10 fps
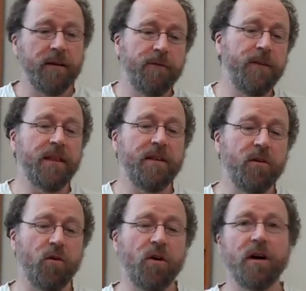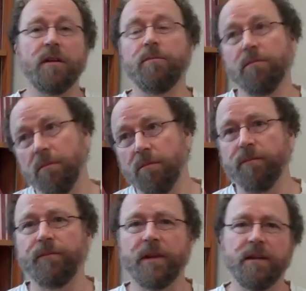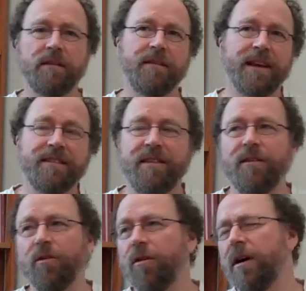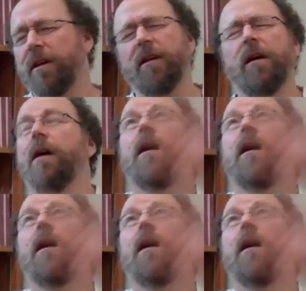Fifth dog, mm. sixth dog,